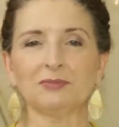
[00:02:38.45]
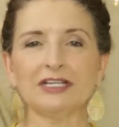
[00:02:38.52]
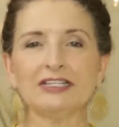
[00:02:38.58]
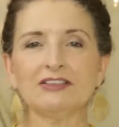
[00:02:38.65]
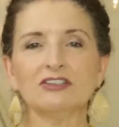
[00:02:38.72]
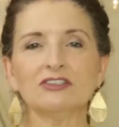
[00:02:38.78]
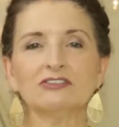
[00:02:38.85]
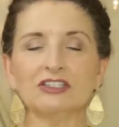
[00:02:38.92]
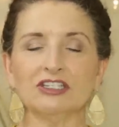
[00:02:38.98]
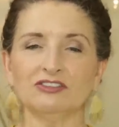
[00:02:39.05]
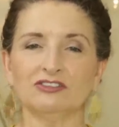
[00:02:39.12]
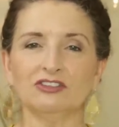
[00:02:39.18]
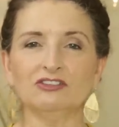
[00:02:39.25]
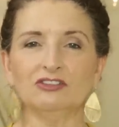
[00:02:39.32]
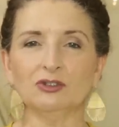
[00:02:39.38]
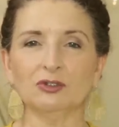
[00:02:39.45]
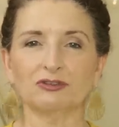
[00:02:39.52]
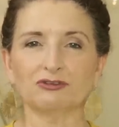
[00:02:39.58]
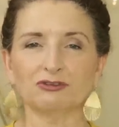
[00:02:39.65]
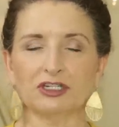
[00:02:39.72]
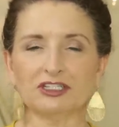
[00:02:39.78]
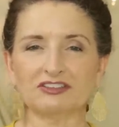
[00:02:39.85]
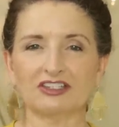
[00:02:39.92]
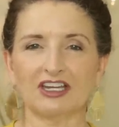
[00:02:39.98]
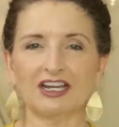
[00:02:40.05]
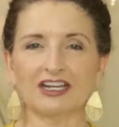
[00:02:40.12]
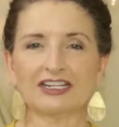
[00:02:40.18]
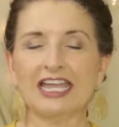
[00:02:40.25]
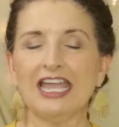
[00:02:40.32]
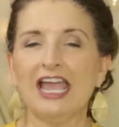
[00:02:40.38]
like this is to do a front
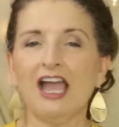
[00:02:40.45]
tuck.